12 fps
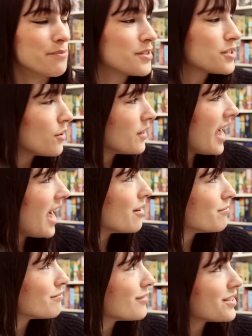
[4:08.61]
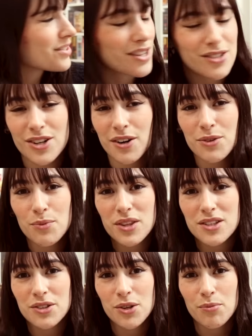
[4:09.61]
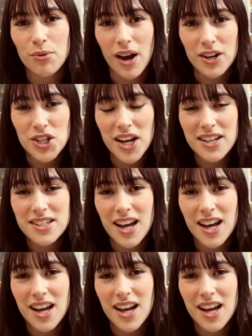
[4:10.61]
So yeah, let's get started with this little project.